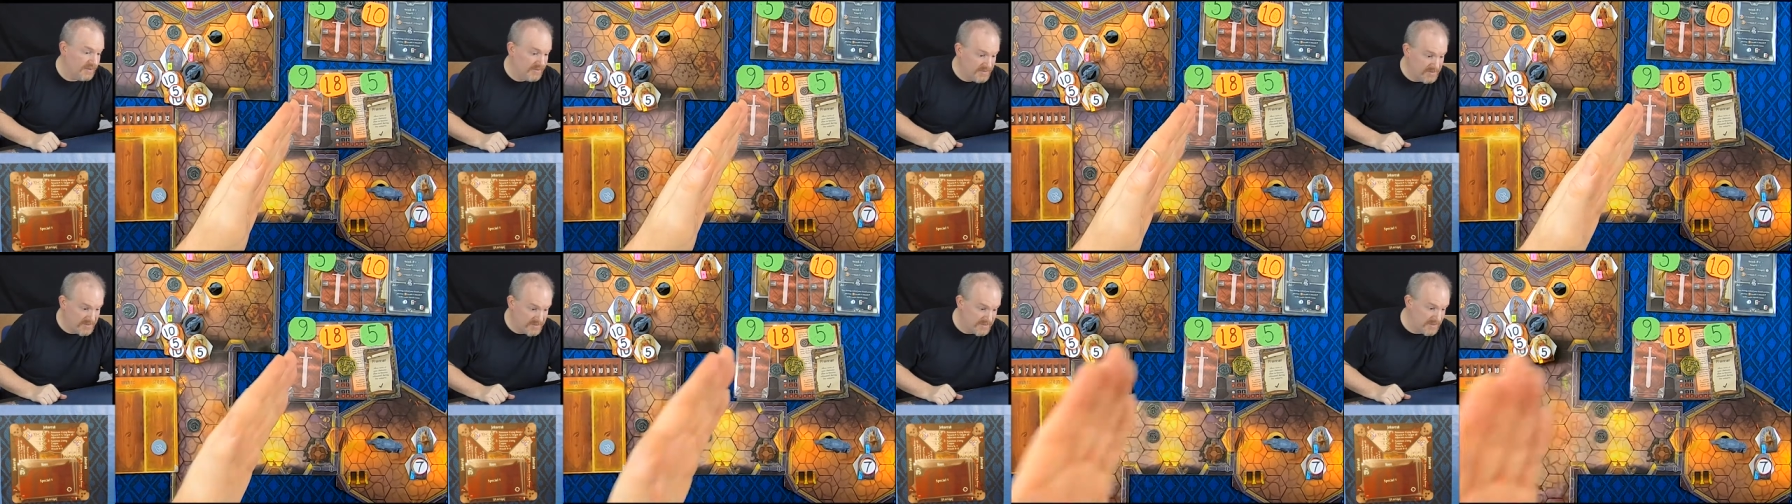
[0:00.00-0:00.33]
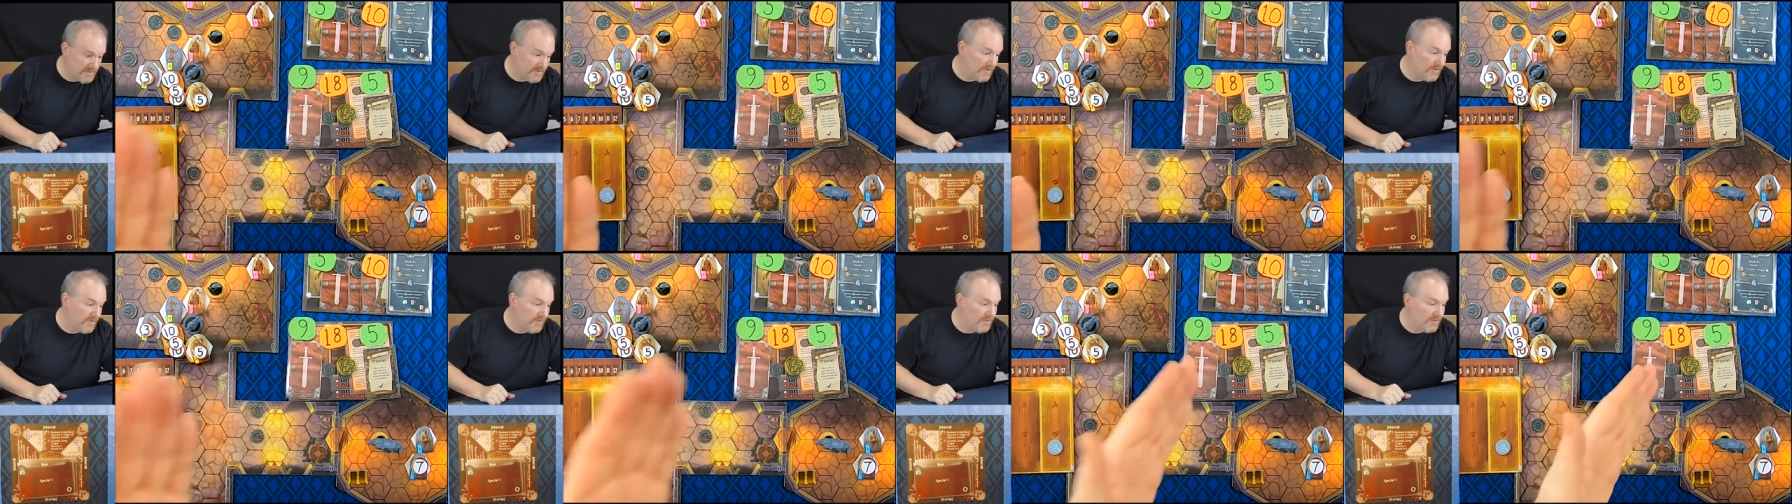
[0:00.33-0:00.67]

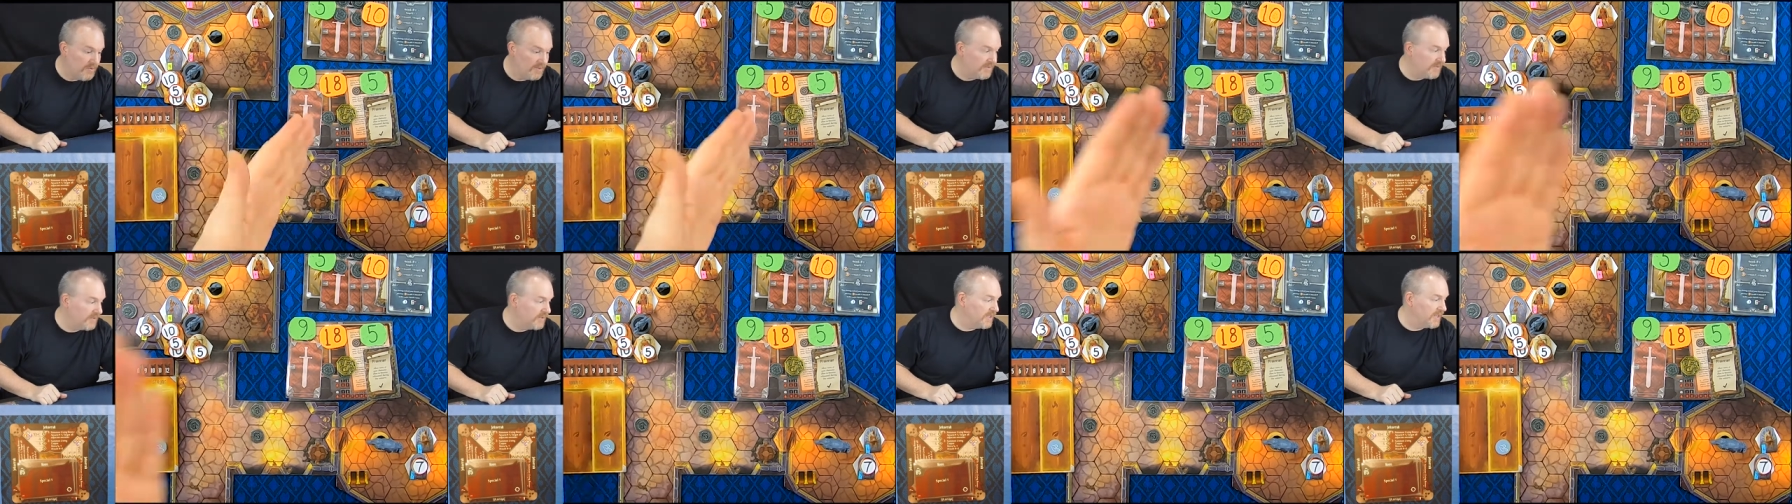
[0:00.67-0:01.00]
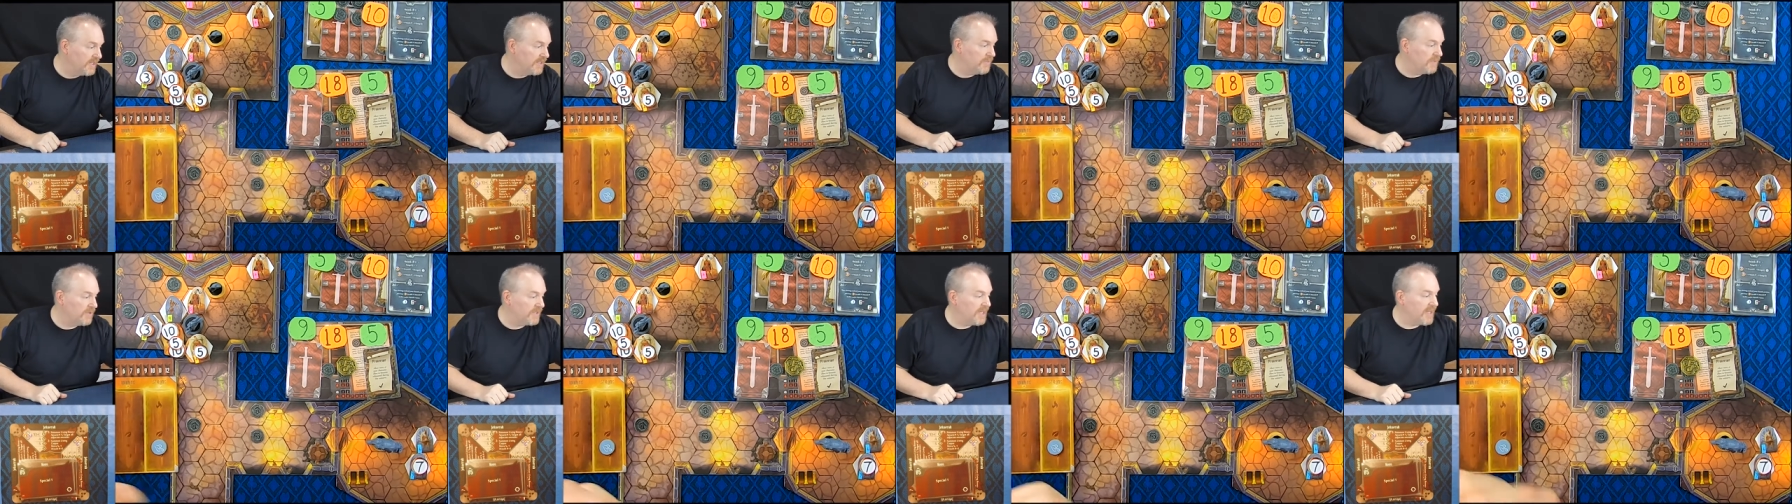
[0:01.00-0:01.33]
So
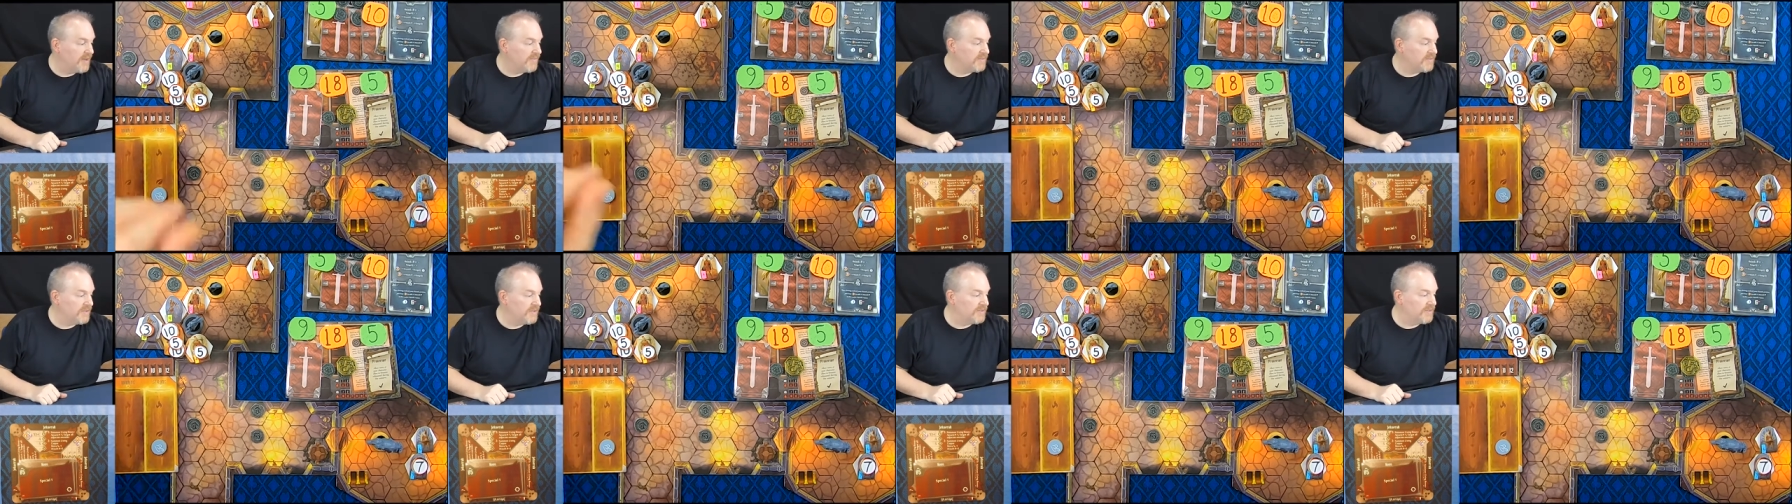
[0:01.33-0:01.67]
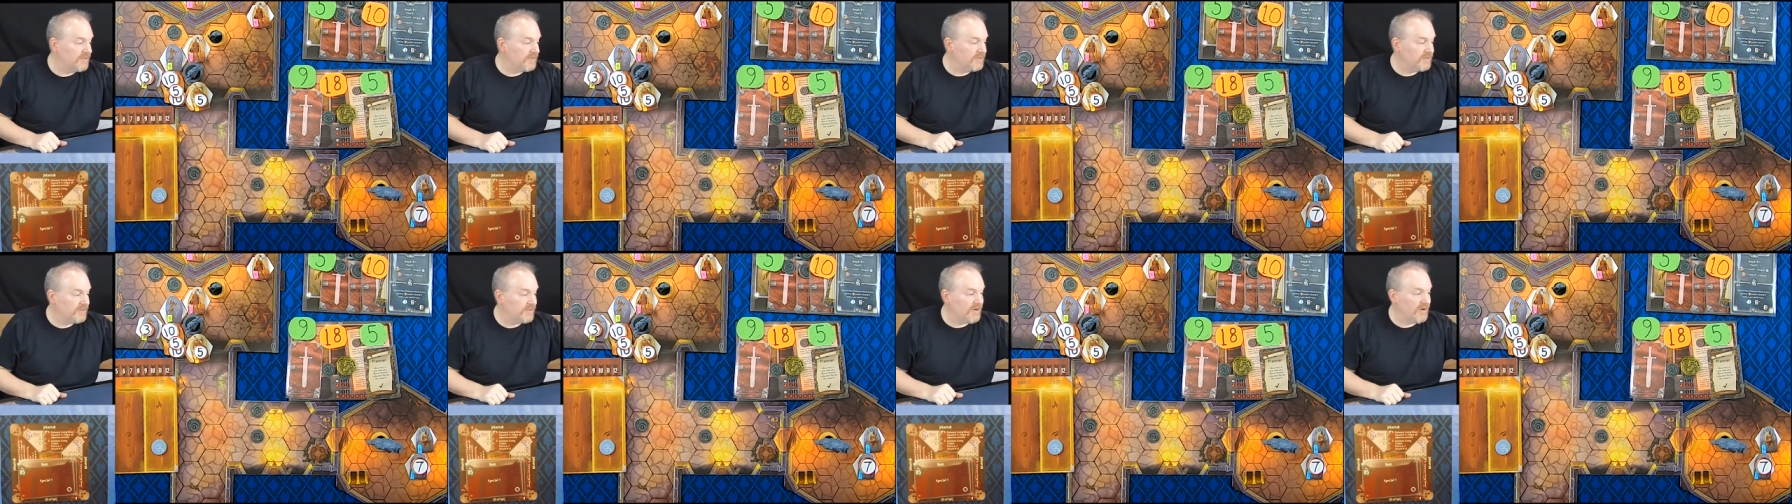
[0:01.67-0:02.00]
he would have to
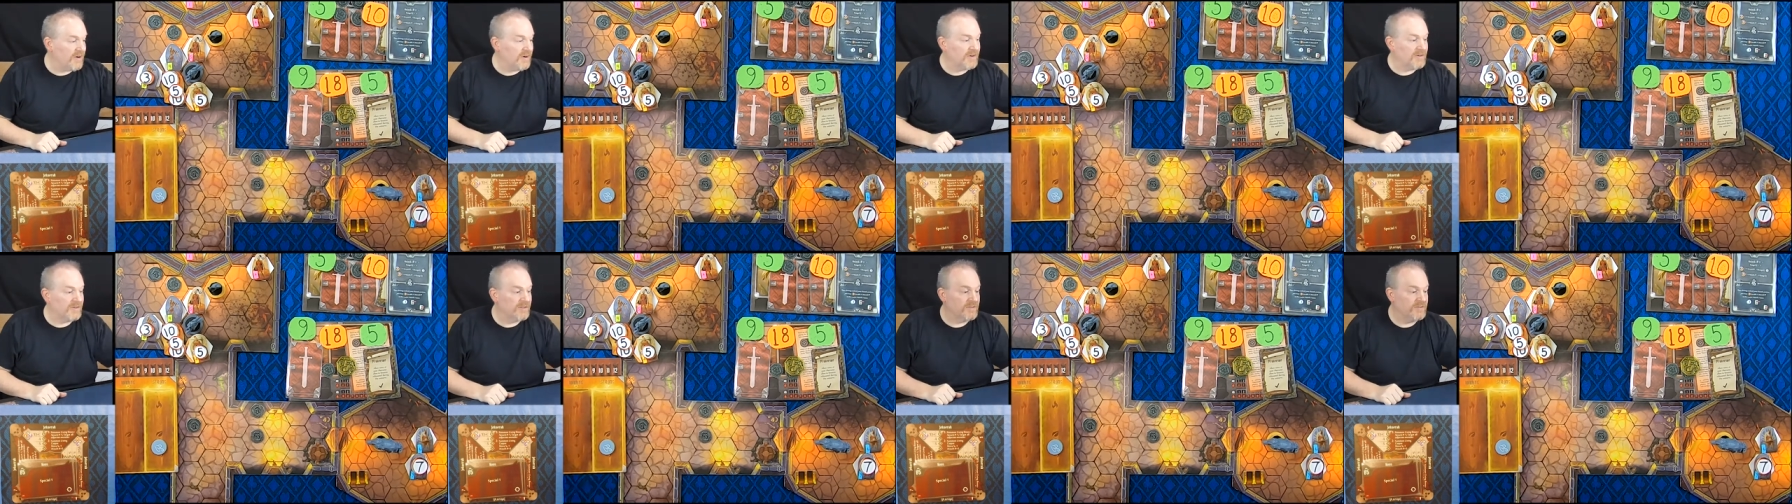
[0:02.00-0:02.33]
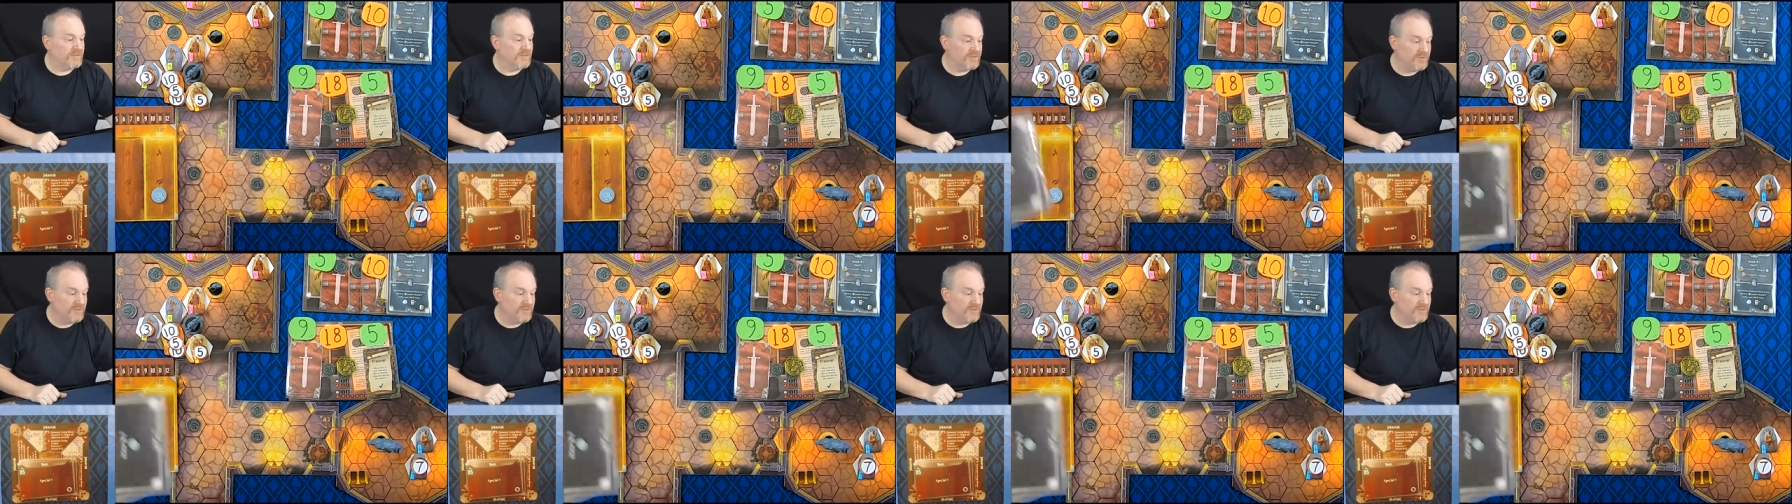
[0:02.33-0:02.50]
discard